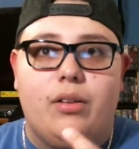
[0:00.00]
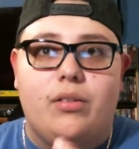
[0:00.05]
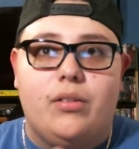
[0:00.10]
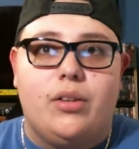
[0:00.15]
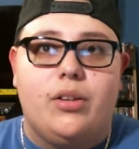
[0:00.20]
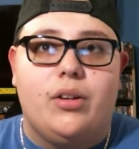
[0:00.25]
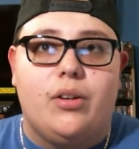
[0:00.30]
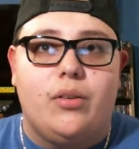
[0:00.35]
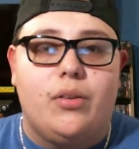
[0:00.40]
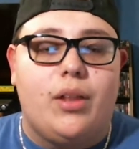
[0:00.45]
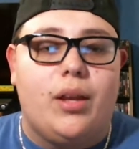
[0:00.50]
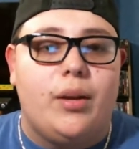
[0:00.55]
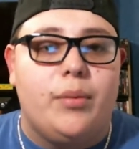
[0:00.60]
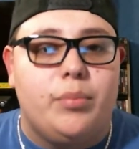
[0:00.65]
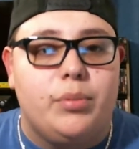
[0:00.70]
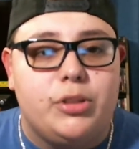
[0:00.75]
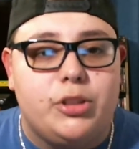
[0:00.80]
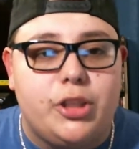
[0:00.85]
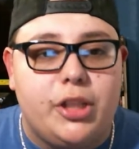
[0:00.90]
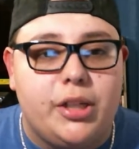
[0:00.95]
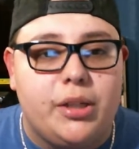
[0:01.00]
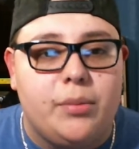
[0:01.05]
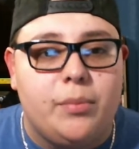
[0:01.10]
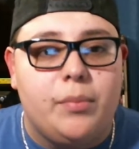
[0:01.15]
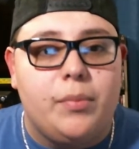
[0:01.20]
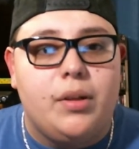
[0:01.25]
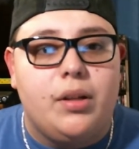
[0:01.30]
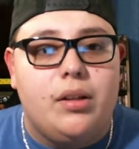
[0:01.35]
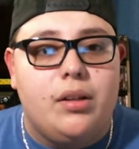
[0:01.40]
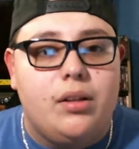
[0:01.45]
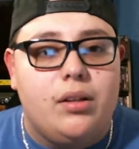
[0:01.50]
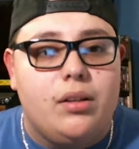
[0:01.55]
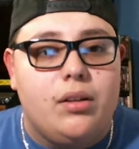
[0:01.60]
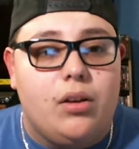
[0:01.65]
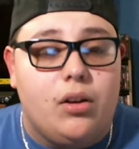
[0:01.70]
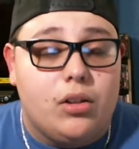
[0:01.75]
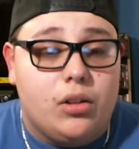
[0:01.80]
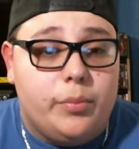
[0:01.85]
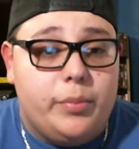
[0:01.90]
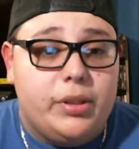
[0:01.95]
they portrayed them
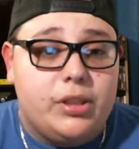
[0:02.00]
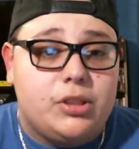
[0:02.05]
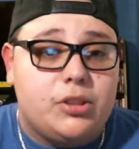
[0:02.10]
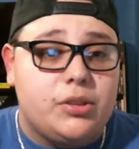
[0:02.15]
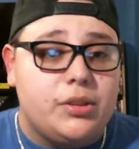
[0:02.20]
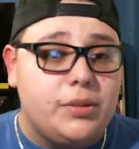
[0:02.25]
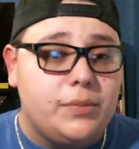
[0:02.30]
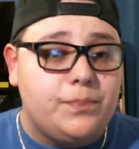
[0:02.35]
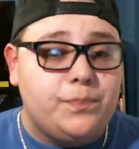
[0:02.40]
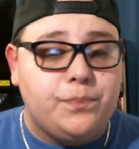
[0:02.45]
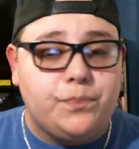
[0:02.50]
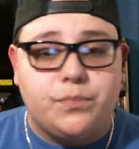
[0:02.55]
on the big screen.